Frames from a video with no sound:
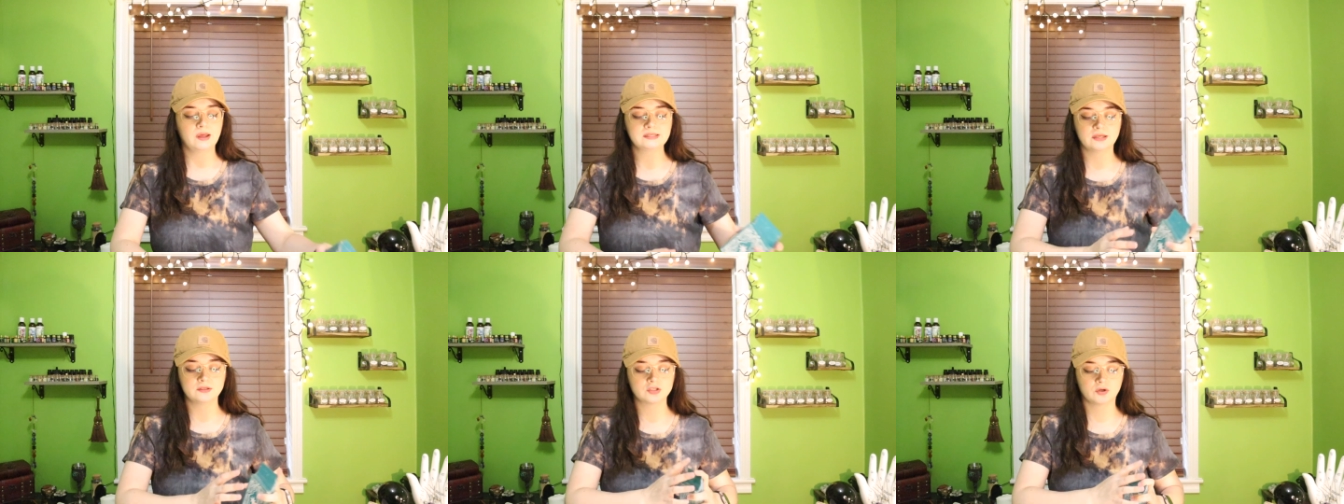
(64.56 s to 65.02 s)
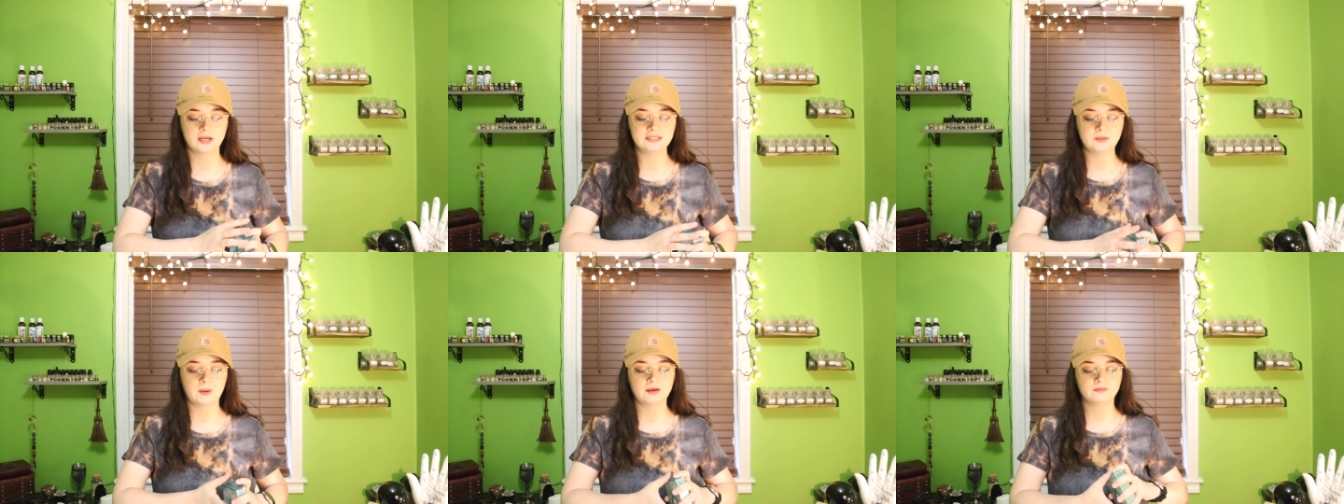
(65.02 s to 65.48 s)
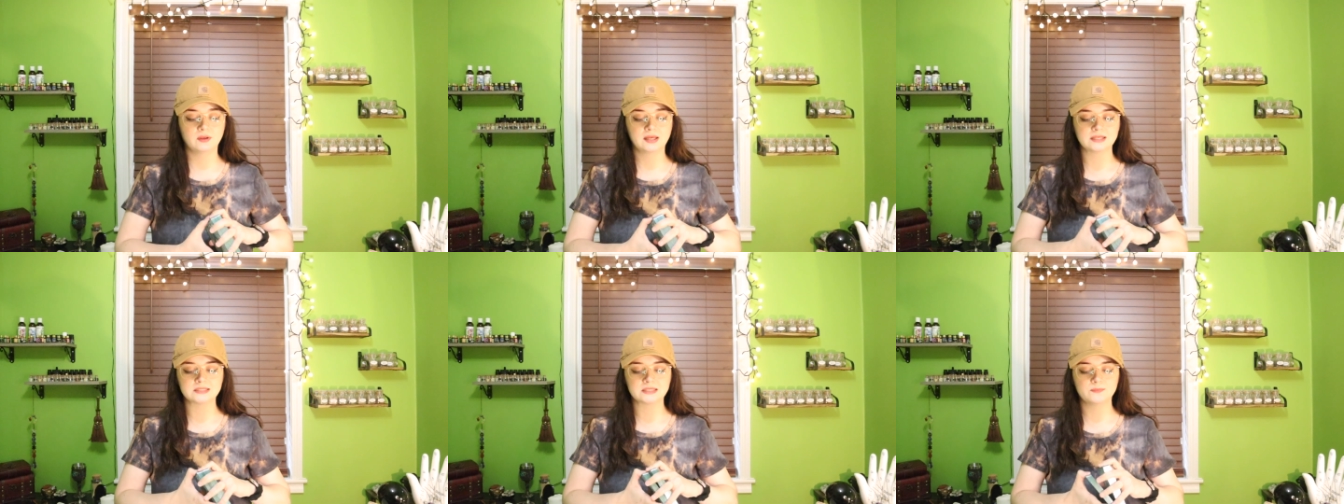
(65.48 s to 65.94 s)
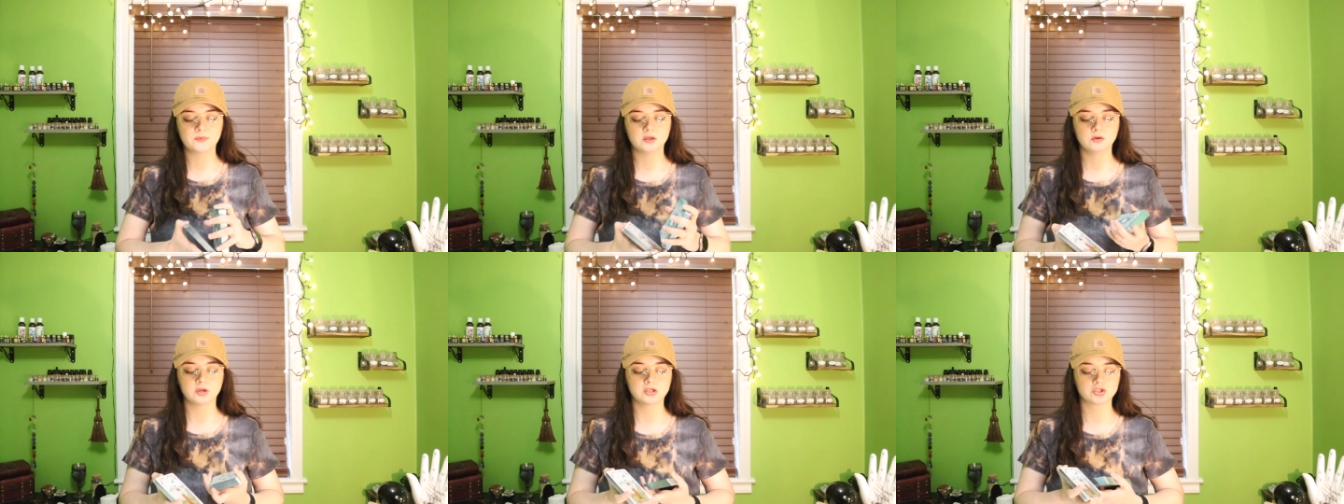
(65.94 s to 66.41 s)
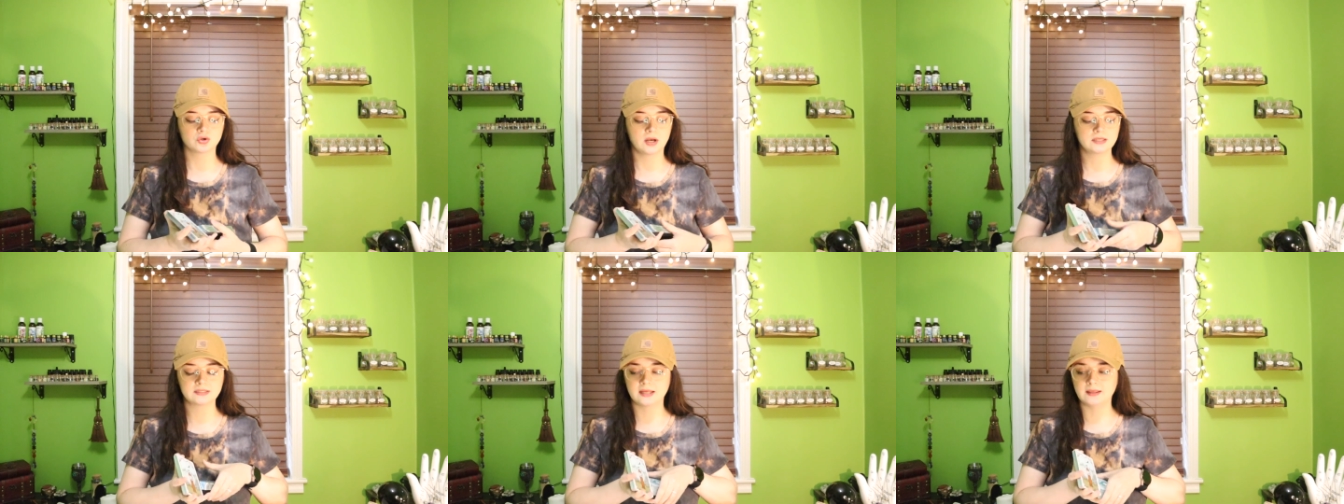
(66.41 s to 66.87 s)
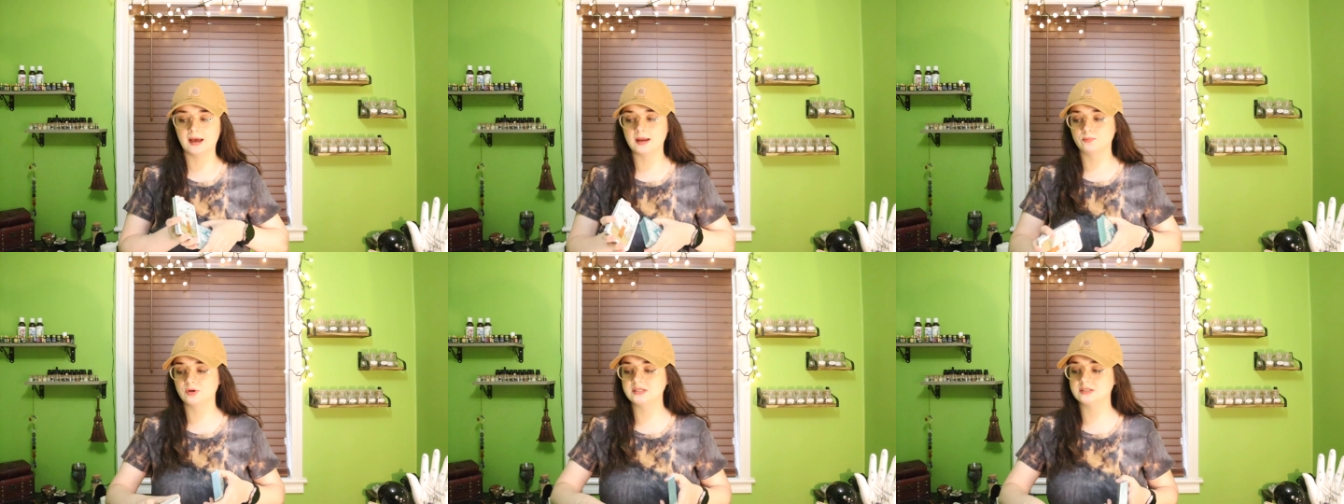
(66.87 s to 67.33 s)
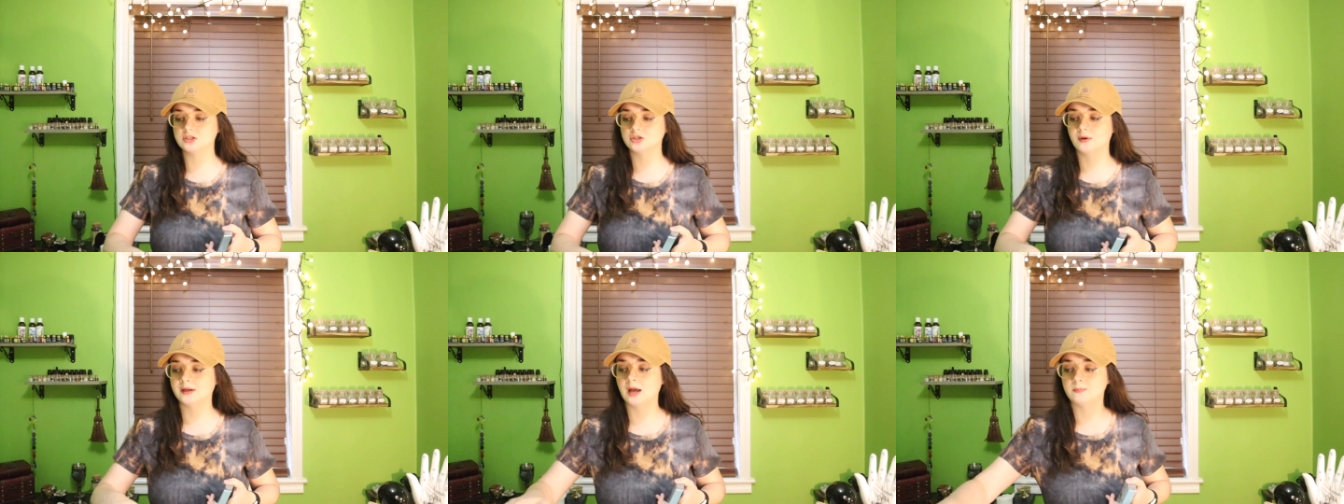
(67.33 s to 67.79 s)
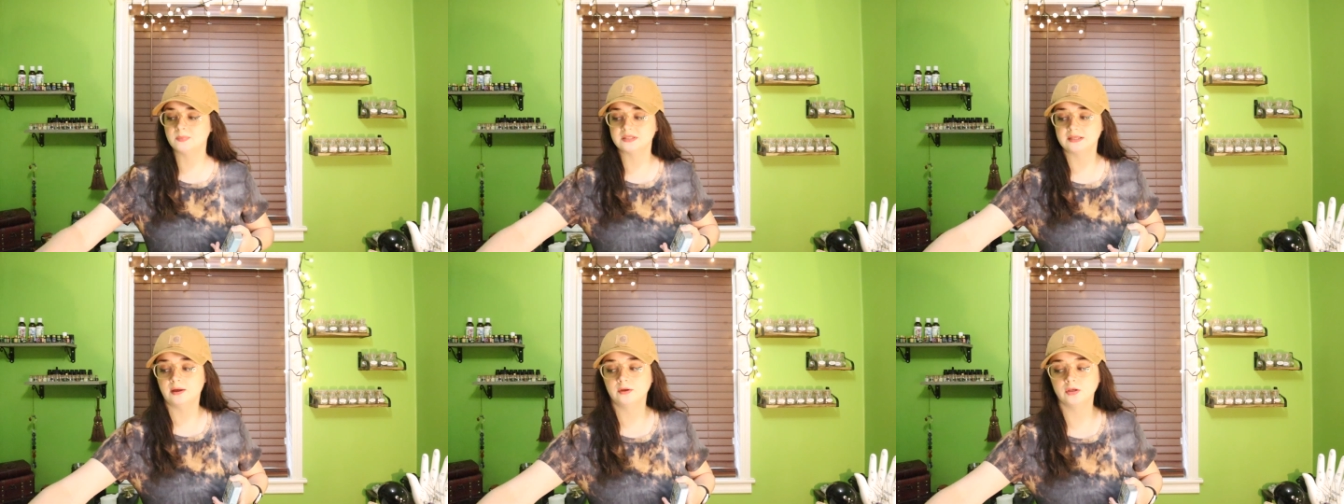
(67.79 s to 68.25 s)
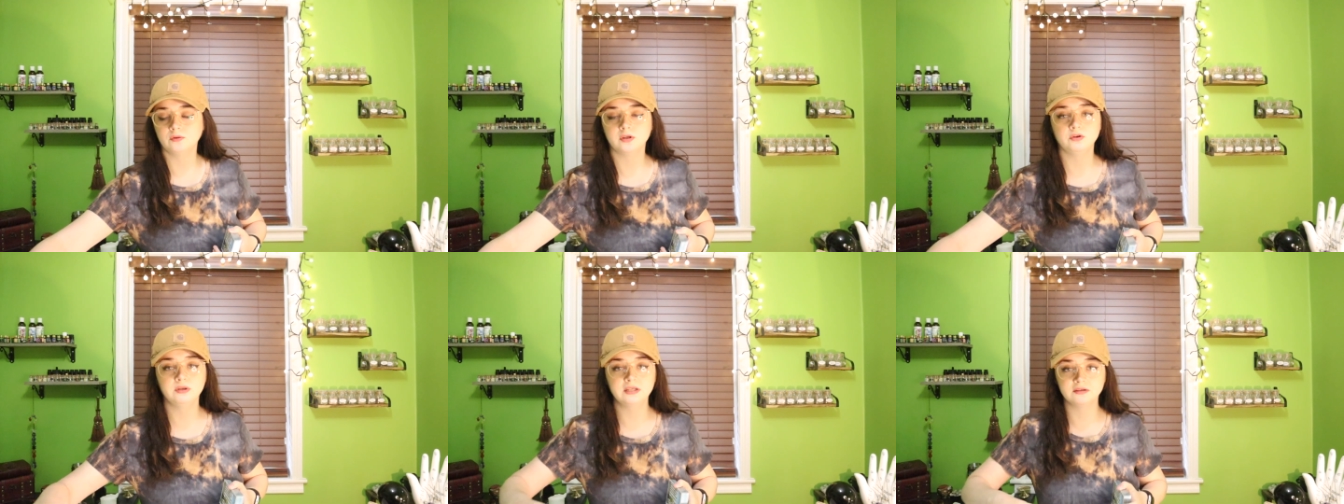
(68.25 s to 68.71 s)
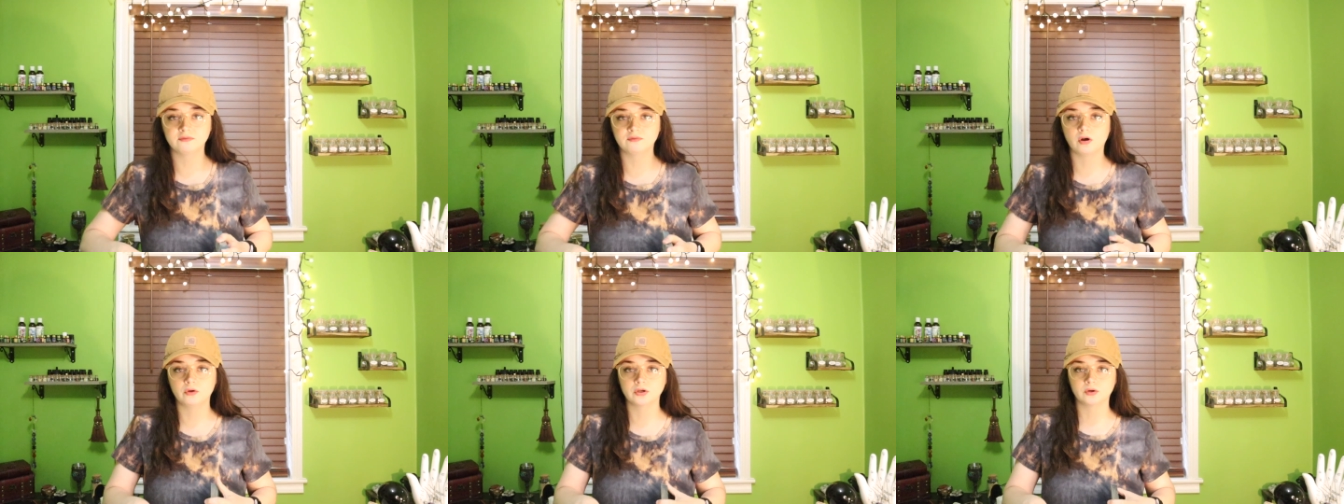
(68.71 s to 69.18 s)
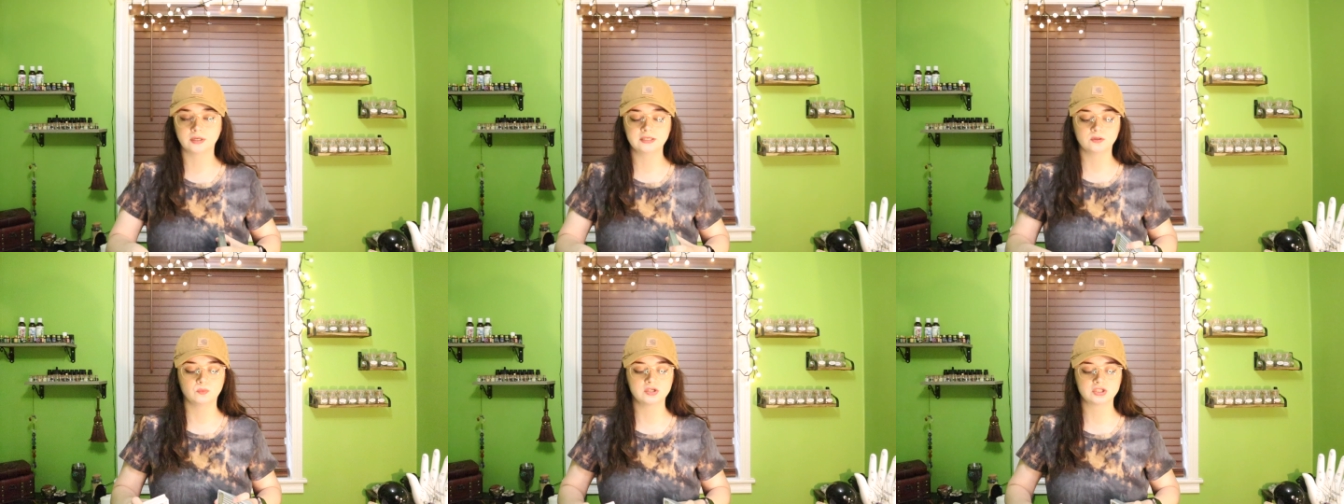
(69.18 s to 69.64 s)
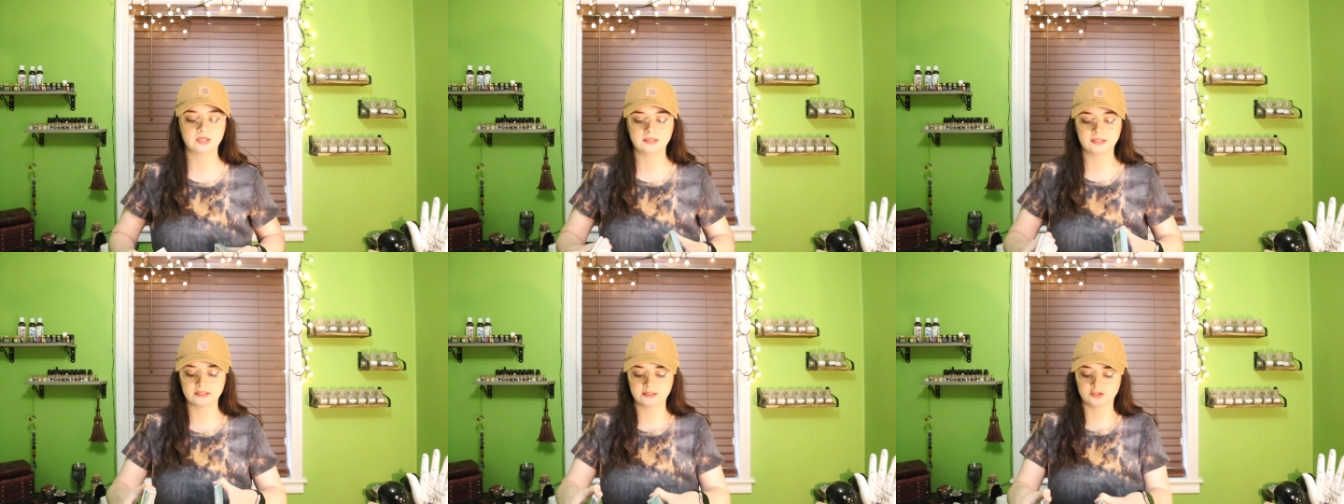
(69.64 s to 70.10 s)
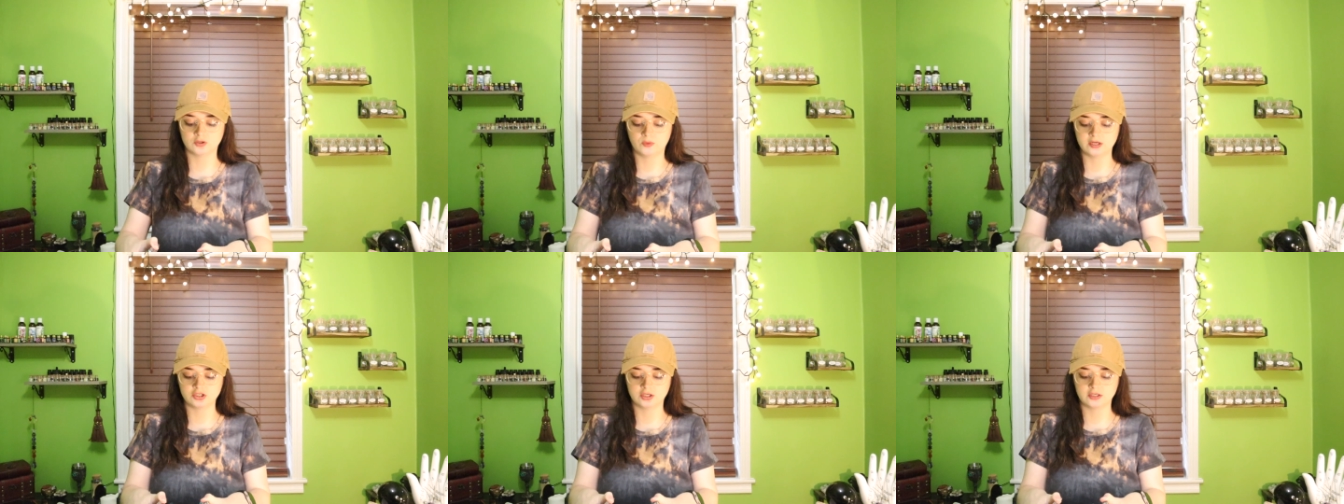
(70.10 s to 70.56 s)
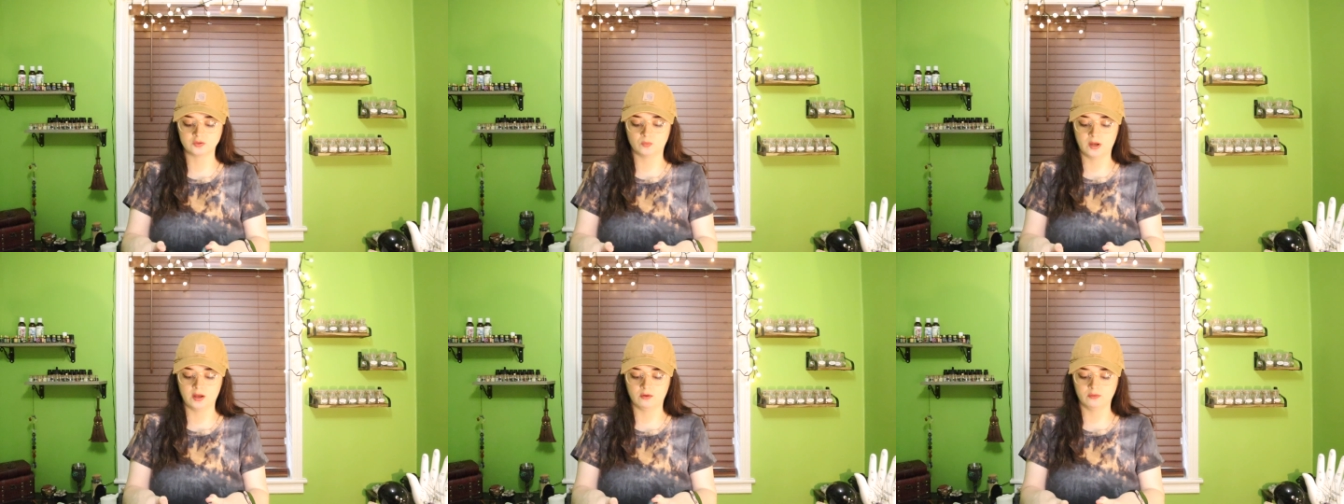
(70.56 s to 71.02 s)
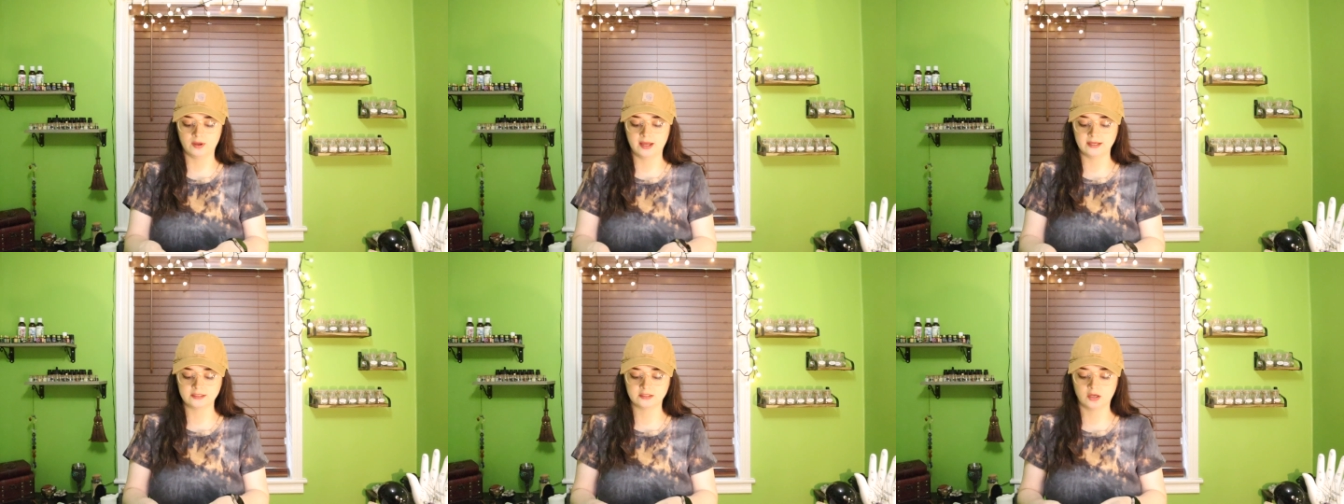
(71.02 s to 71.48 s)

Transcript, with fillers: that sounds crazy, but I feel like it's something you can trust, and the High Priestess is showing up is telling you that you need to follow your intuition in this situation as well, okay?